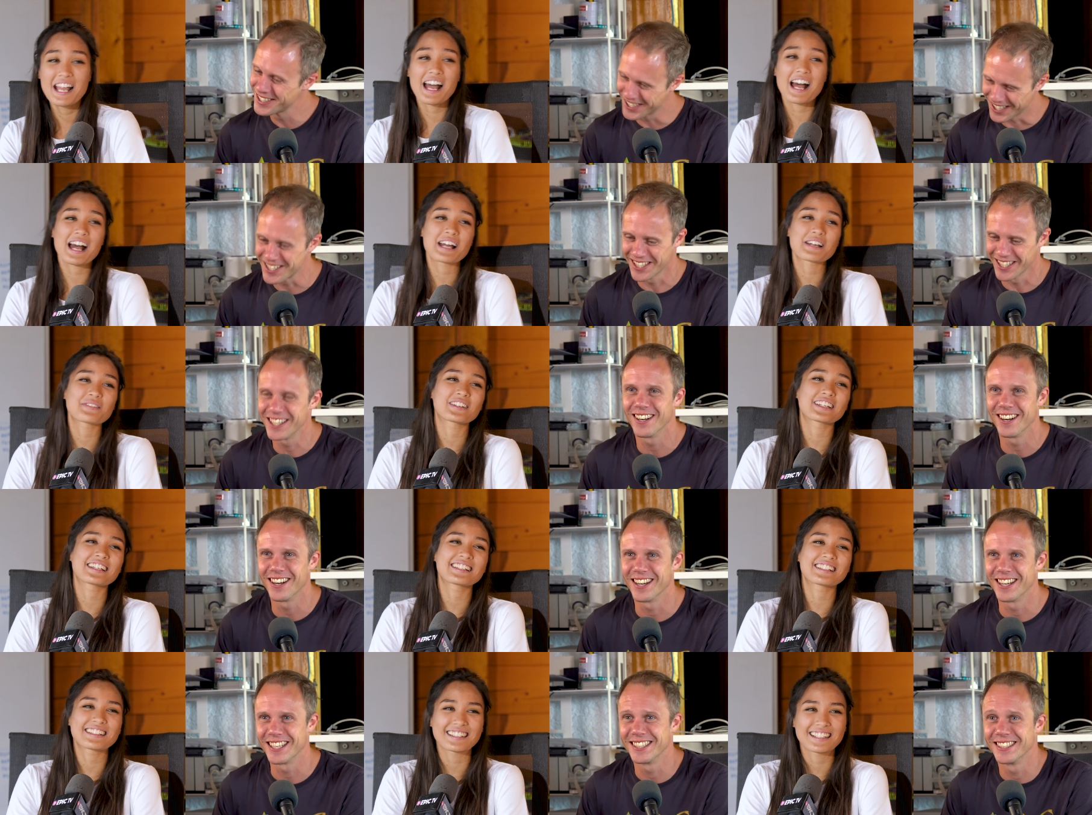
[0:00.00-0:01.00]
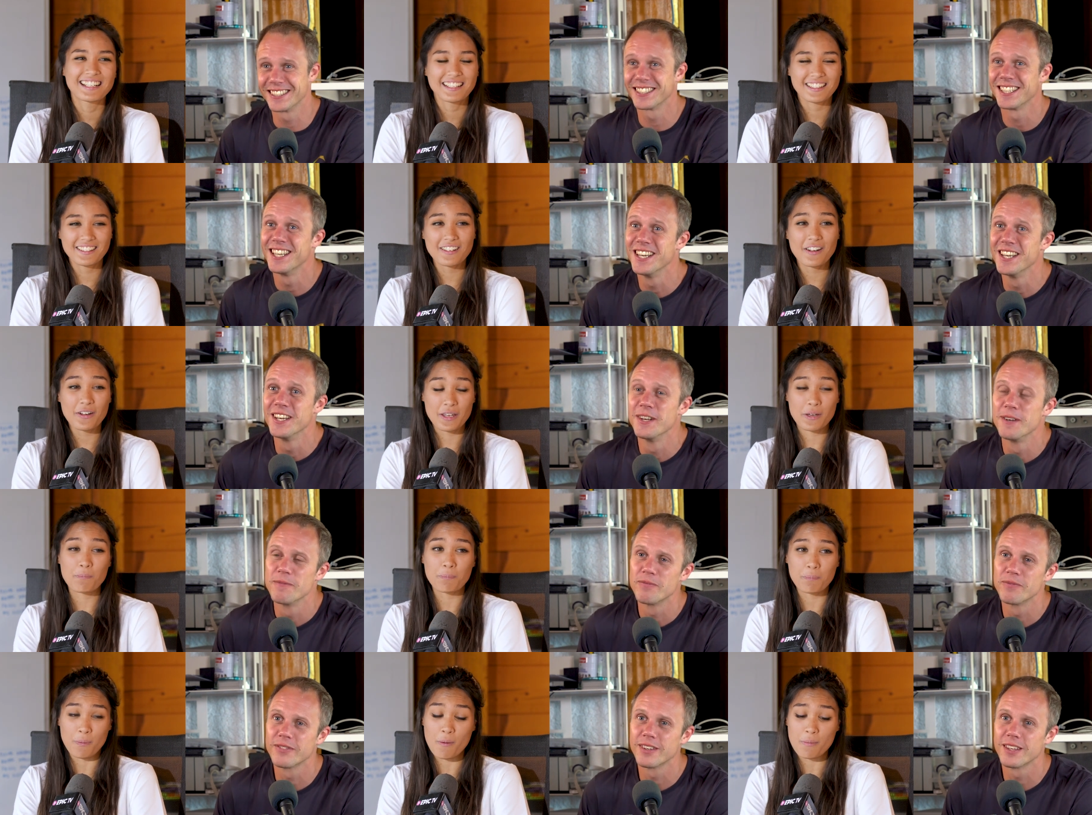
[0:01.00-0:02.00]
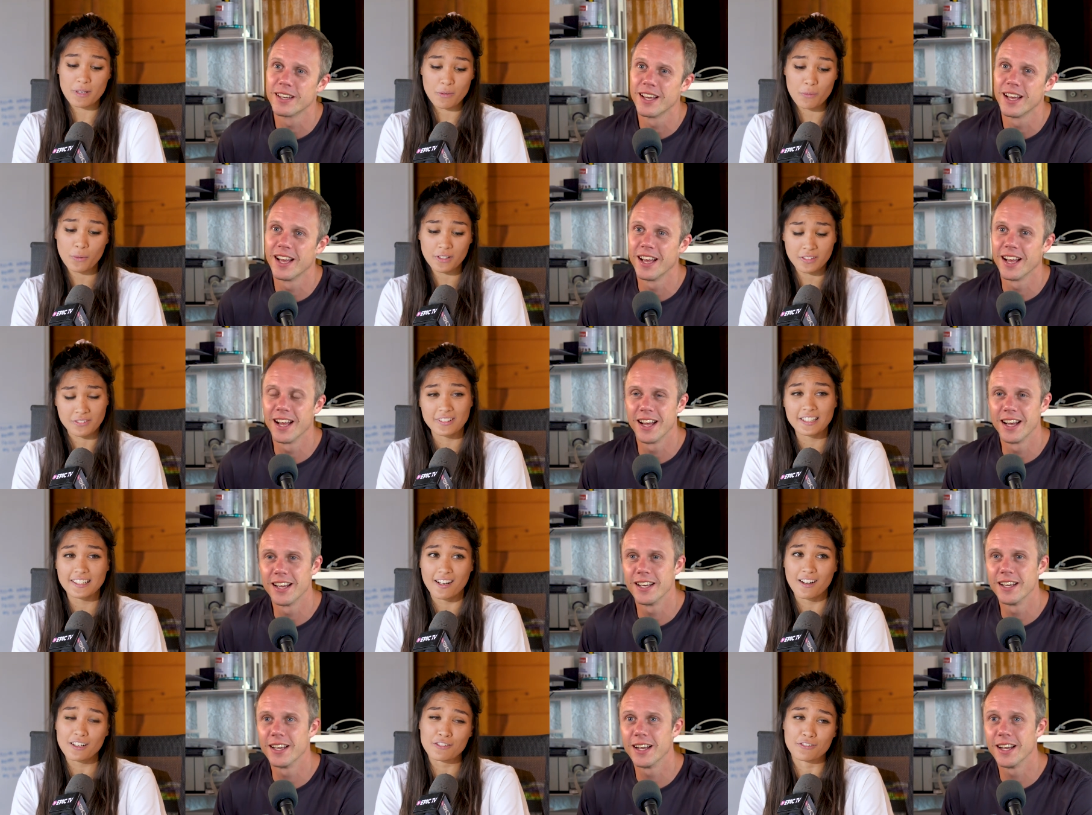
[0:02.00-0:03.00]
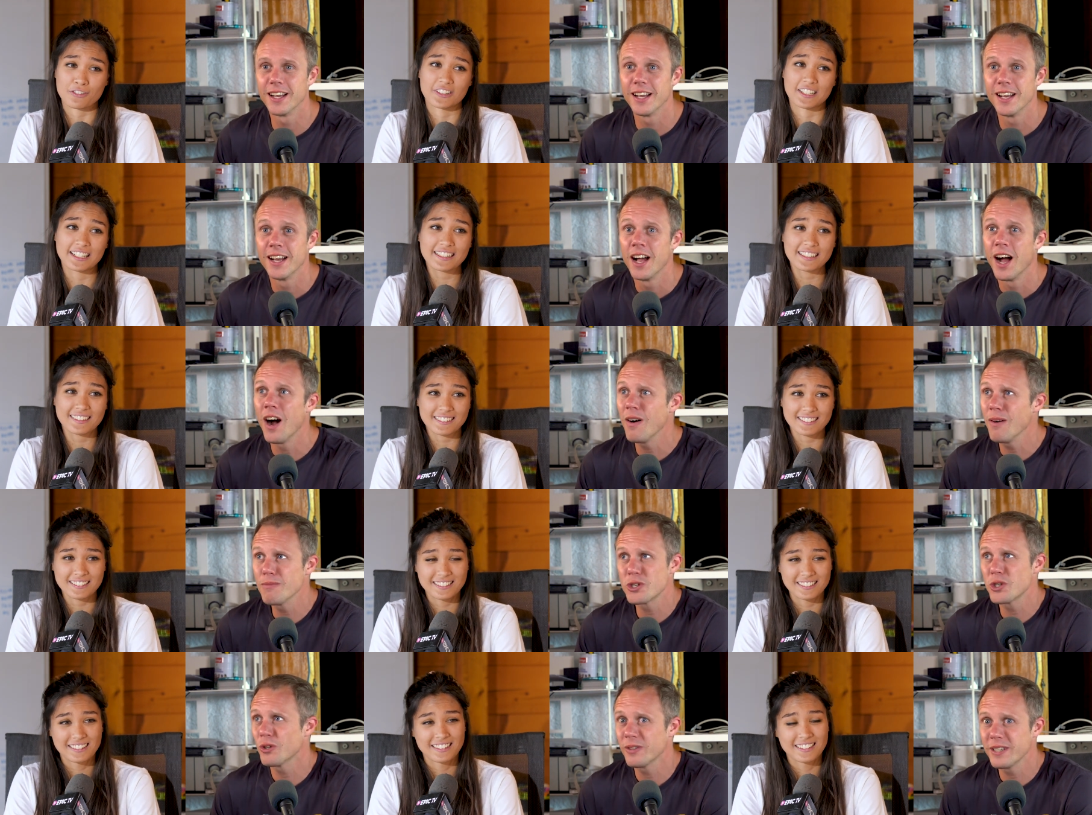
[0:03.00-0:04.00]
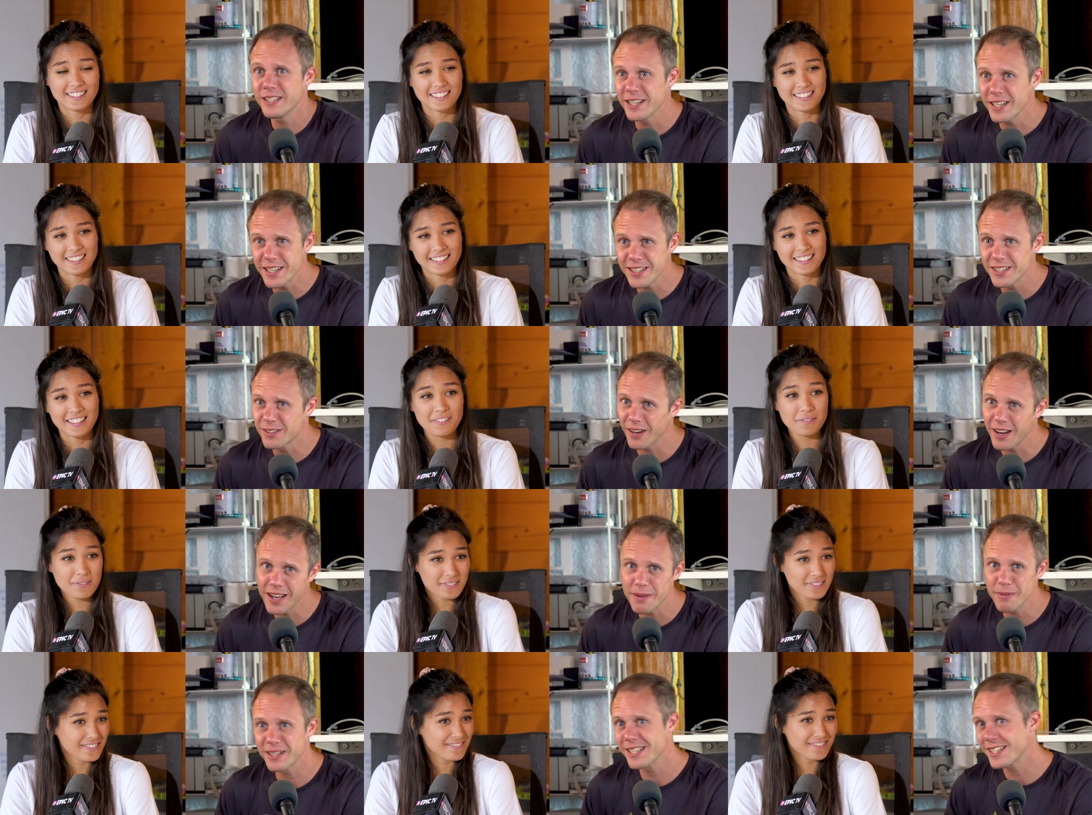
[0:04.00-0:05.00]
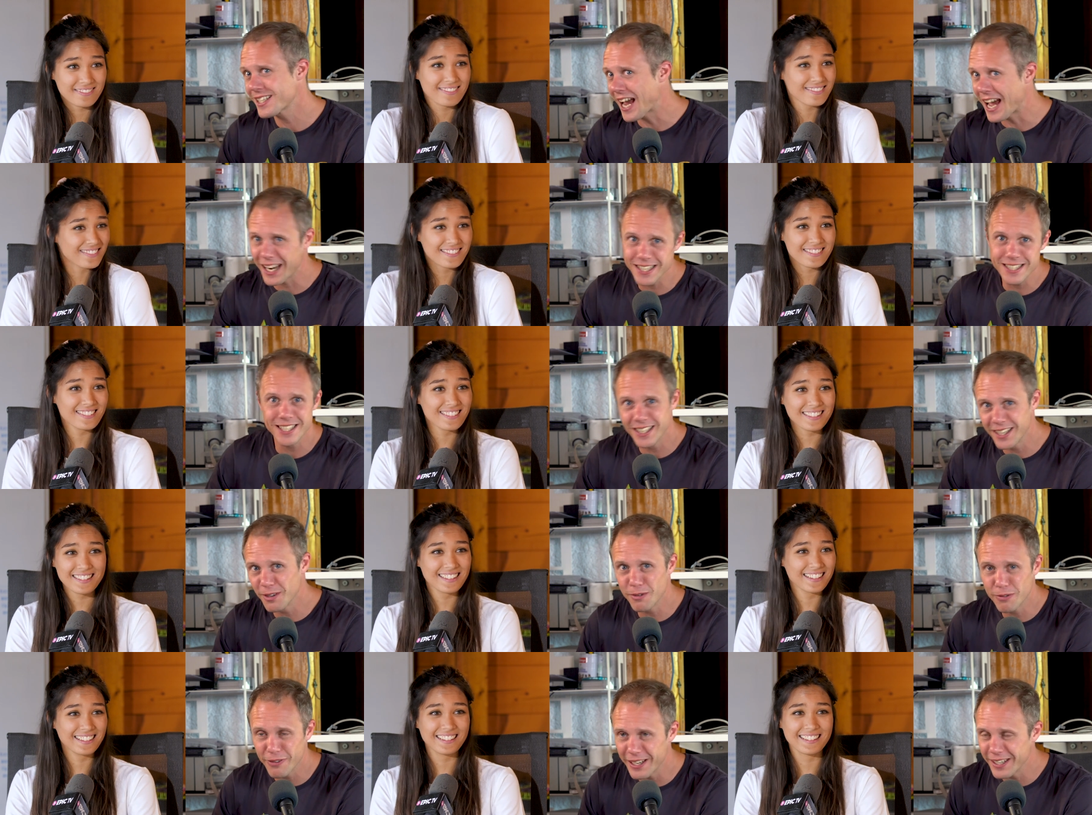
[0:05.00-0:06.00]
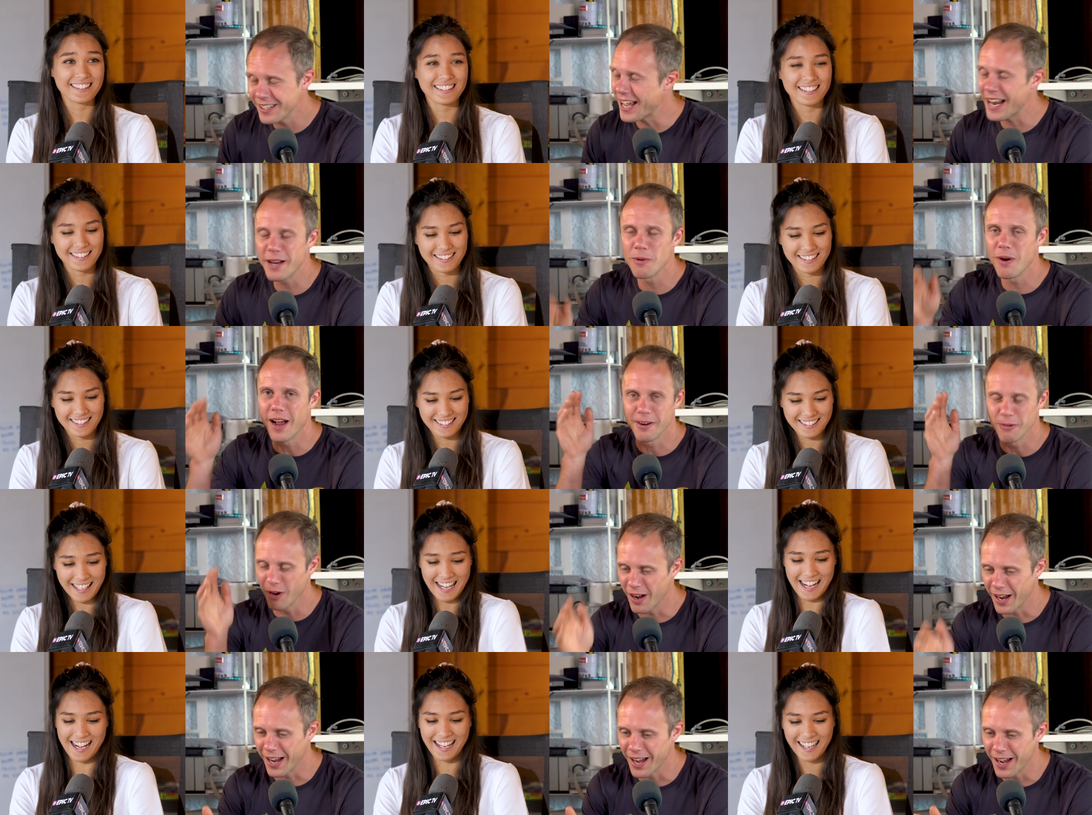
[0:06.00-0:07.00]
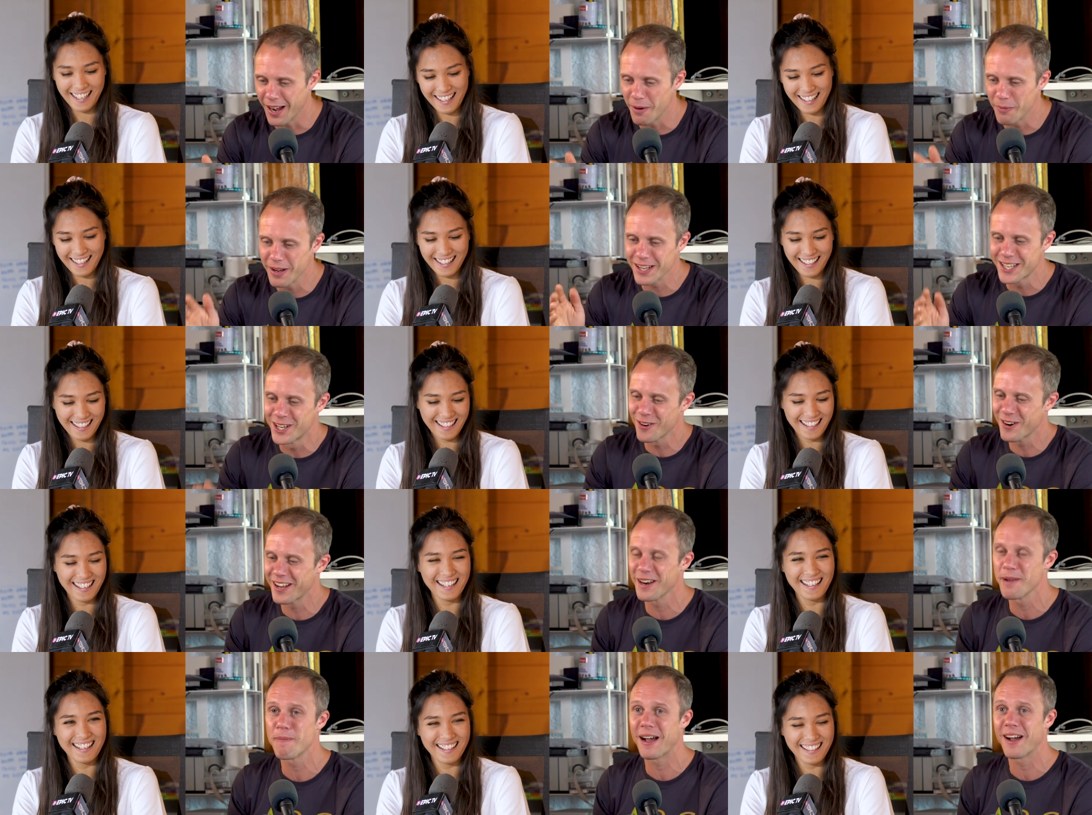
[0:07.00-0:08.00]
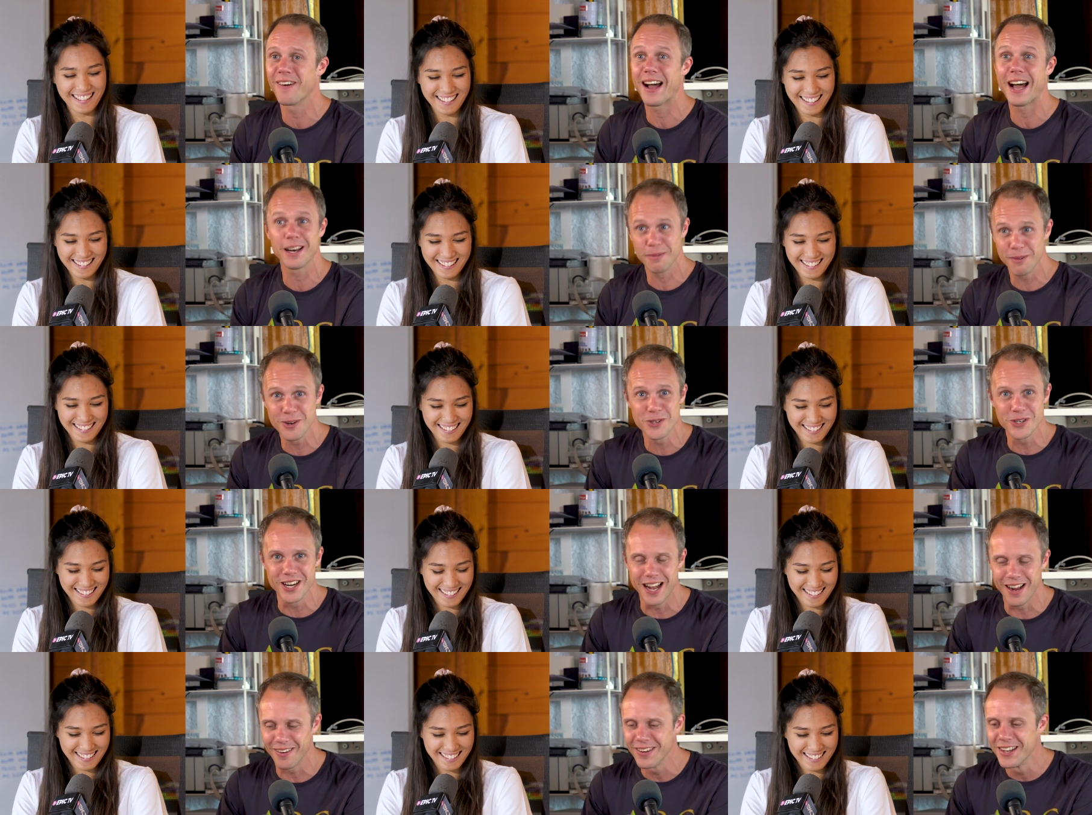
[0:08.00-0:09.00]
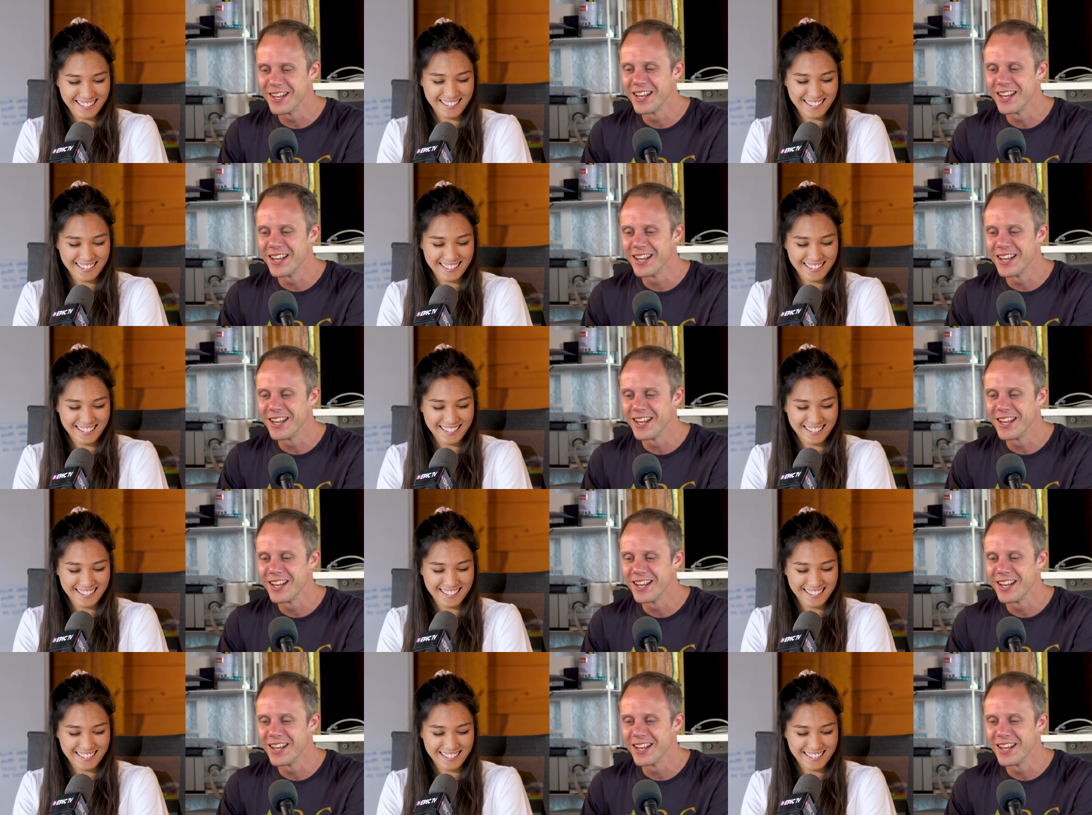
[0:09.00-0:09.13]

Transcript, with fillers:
Speaker 1: judging I mean, eyes.
Speaker 2: You know, he probably worked really hard for
Speaker 1: it. Oh, I'm sure he did. Great with his talented little thing. Anyway, right, uh, we are talking about Adam Ondra now,